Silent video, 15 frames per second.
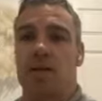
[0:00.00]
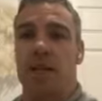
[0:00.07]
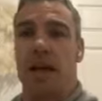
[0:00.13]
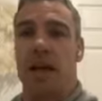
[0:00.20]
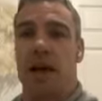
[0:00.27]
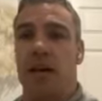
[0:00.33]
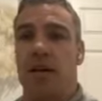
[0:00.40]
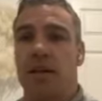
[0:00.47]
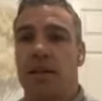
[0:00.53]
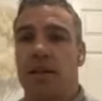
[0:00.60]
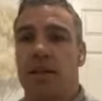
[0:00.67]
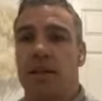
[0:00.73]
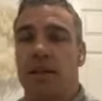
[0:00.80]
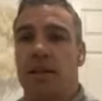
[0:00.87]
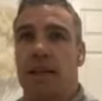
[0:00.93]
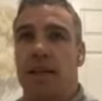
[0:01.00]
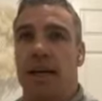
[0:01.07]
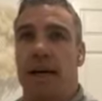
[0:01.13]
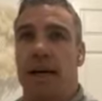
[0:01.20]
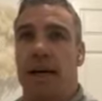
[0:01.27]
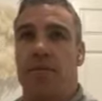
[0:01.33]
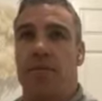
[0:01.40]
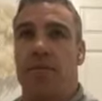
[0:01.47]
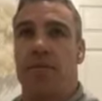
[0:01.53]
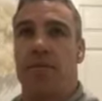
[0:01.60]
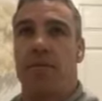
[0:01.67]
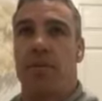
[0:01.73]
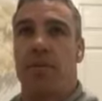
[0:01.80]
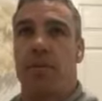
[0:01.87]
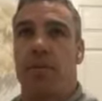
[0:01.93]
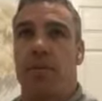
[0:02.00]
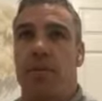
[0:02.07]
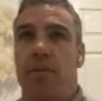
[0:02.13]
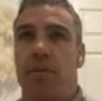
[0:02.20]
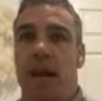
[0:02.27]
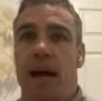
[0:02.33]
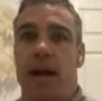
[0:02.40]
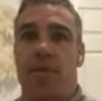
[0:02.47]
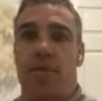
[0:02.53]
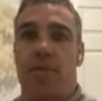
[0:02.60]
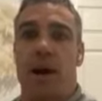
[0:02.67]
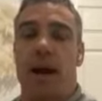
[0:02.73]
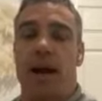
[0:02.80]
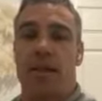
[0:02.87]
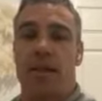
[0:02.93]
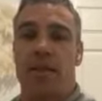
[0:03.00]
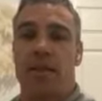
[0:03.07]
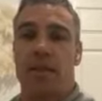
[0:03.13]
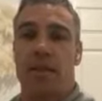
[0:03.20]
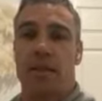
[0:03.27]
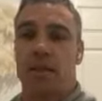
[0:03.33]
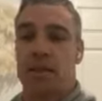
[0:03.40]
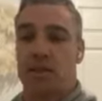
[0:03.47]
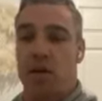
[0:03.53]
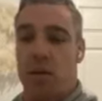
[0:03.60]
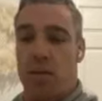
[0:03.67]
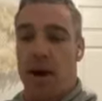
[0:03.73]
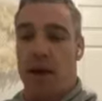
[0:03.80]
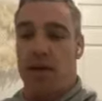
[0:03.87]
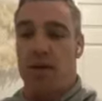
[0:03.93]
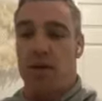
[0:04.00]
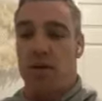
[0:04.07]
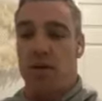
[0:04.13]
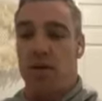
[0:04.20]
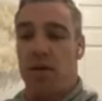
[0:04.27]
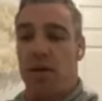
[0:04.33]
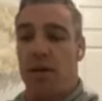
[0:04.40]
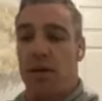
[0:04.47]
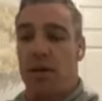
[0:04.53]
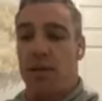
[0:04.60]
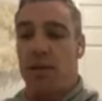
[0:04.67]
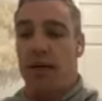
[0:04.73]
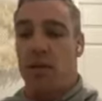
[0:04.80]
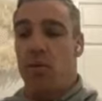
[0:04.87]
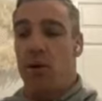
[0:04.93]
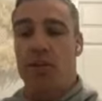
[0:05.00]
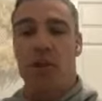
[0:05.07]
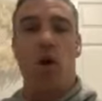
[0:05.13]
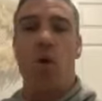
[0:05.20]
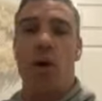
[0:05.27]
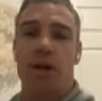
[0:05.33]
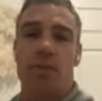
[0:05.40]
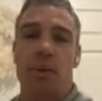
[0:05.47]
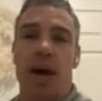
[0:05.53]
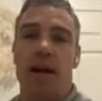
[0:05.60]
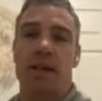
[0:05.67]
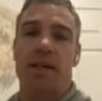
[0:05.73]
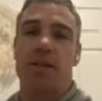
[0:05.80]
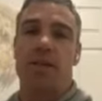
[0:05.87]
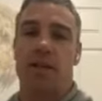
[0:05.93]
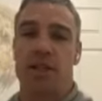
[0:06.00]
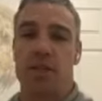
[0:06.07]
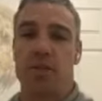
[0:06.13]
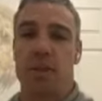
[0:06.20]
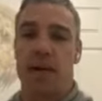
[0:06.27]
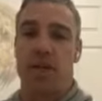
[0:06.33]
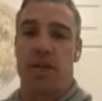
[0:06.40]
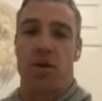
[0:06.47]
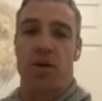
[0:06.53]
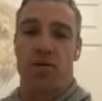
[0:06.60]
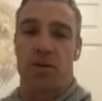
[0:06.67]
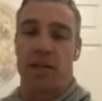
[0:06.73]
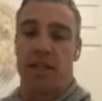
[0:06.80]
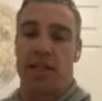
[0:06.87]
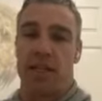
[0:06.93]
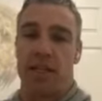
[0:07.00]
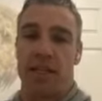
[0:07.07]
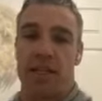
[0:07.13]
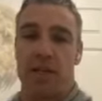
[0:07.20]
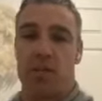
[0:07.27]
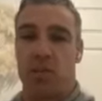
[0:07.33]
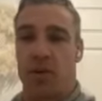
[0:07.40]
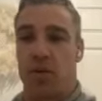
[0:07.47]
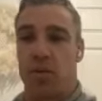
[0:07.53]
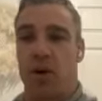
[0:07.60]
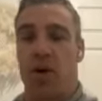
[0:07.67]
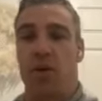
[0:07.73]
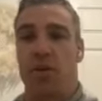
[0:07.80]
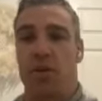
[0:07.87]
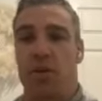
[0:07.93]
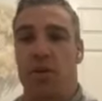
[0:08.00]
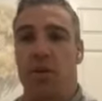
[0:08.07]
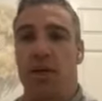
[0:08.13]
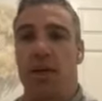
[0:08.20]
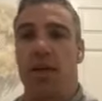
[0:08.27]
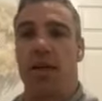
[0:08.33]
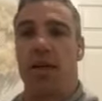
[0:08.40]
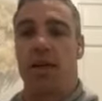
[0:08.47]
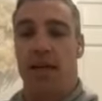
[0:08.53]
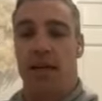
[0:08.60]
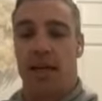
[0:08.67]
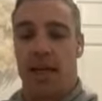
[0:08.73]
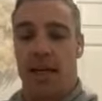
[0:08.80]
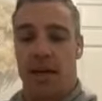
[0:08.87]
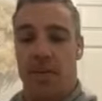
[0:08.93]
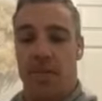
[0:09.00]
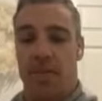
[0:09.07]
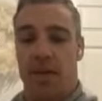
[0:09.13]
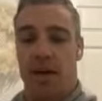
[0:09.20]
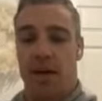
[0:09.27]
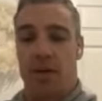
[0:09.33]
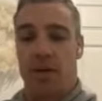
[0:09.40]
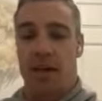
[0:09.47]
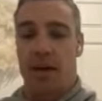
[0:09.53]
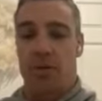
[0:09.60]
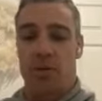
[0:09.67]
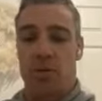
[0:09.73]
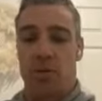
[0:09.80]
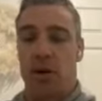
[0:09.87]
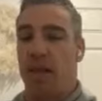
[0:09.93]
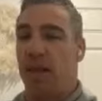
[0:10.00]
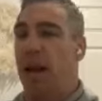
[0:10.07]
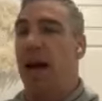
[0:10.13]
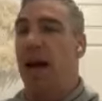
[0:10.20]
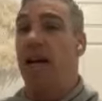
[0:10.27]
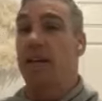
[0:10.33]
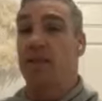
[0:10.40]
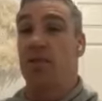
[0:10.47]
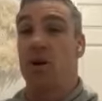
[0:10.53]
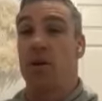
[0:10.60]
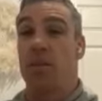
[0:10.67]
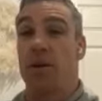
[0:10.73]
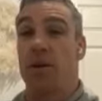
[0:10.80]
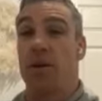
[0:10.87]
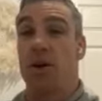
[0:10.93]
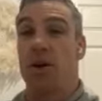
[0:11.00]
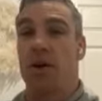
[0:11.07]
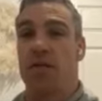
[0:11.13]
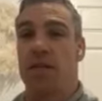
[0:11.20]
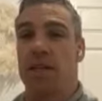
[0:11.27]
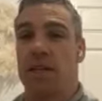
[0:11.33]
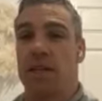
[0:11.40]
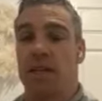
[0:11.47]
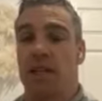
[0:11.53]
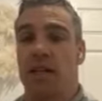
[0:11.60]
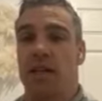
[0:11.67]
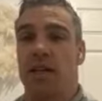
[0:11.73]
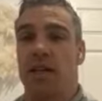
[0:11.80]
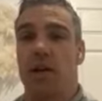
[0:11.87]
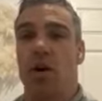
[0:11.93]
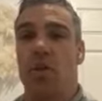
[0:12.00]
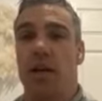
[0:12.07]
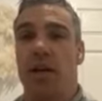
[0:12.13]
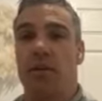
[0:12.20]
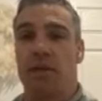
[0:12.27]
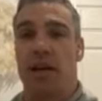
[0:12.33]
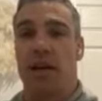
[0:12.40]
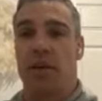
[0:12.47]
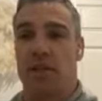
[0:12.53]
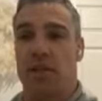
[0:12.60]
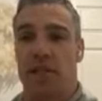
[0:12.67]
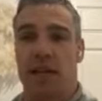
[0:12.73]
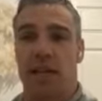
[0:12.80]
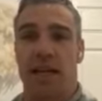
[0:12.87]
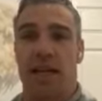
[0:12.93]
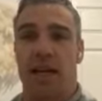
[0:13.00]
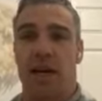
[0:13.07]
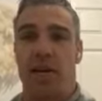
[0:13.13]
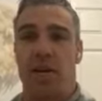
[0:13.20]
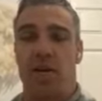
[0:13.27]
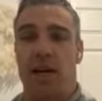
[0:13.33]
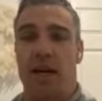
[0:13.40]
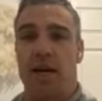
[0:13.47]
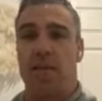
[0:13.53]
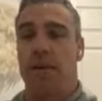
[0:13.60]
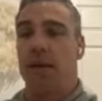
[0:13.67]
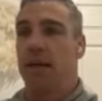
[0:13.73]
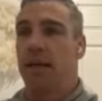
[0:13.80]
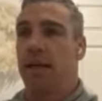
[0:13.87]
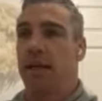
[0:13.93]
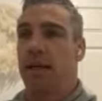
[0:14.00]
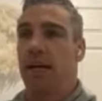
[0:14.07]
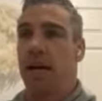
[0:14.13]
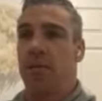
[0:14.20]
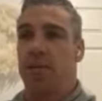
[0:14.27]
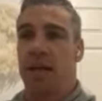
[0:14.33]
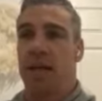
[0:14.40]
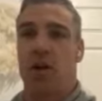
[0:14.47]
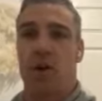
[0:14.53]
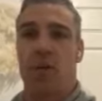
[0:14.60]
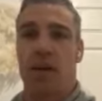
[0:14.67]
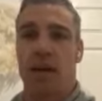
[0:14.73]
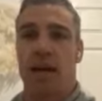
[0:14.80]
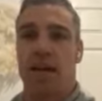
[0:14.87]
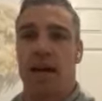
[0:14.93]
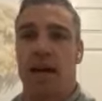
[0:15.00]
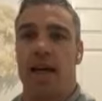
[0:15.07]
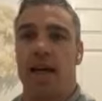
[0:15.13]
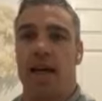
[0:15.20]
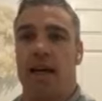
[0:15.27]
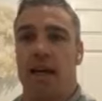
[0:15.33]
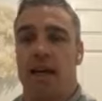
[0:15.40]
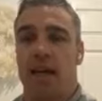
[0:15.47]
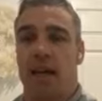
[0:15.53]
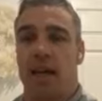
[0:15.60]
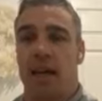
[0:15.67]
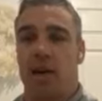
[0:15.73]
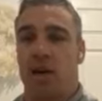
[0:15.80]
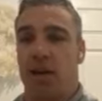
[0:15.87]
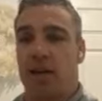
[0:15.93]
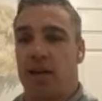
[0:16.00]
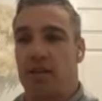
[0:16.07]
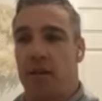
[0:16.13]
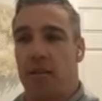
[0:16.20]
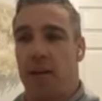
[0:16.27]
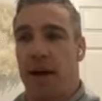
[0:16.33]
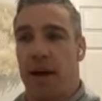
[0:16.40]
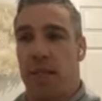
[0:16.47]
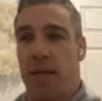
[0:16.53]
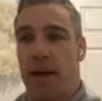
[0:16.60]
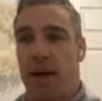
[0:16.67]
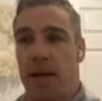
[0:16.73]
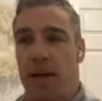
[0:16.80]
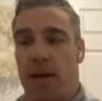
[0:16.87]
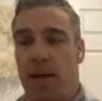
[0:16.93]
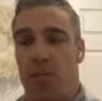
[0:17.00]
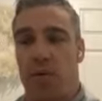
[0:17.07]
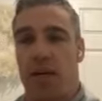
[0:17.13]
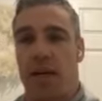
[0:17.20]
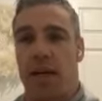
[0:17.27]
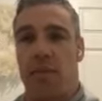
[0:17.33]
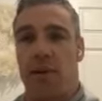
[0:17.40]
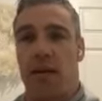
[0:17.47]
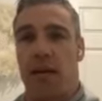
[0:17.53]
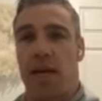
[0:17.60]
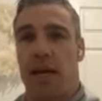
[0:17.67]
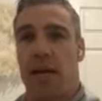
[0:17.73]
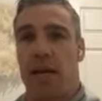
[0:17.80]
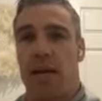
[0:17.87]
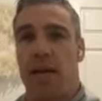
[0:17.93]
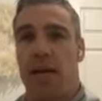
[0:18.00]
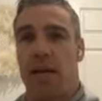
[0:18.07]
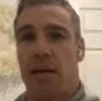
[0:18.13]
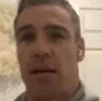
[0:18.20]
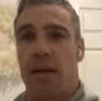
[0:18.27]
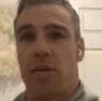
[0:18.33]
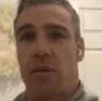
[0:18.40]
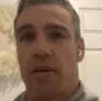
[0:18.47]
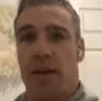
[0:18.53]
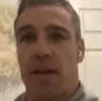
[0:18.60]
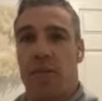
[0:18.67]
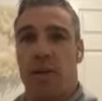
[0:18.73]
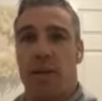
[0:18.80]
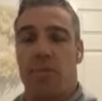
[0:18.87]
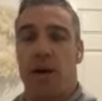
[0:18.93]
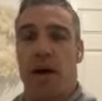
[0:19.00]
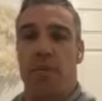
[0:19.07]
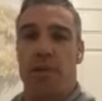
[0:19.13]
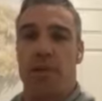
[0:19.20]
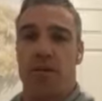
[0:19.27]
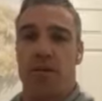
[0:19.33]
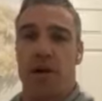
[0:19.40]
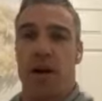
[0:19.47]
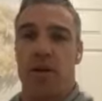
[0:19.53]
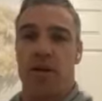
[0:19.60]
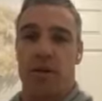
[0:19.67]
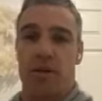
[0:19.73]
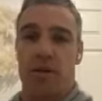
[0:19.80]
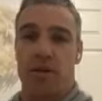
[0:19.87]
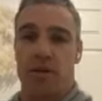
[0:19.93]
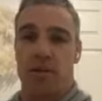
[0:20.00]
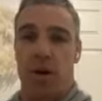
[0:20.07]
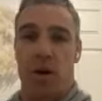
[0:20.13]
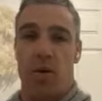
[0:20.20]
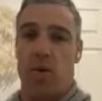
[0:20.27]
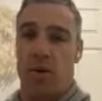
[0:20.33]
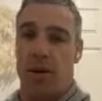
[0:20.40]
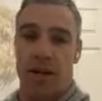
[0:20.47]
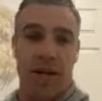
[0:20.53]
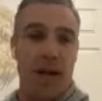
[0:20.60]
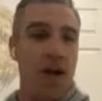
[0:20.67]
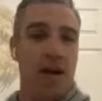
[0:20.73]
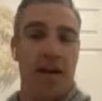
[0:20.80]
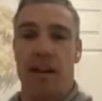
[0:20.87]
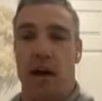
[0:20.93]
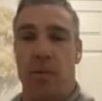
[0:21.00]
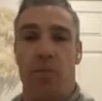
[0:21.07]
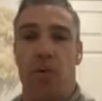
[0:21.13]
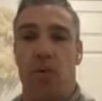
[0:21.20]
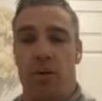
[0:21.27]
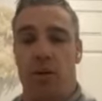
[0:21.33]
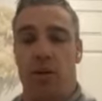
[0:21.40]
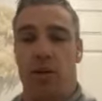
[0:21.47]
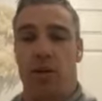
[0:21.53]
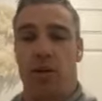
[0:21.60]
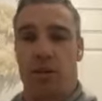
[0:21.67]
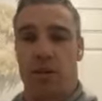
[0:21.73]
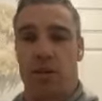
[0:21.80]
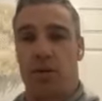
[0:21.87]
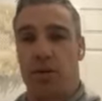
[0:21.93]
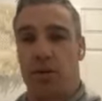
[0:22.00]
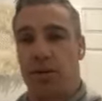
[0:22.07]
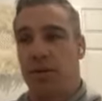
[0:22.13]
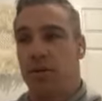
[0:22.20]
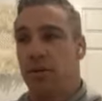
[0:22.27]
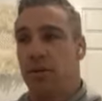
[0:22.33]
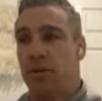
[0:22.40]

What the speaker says: now from lack of practice. So I made sure, whilst I always practice, I just made sure I was really diligent with what I was doing. I think that was probably the last time the nerves actually got me. It was only my second NRL game. So they got me that day, and I sort of made a pact that they wouldn't get me again. And when those big moments arose, I wanted to go and get that ball as quick as I could and,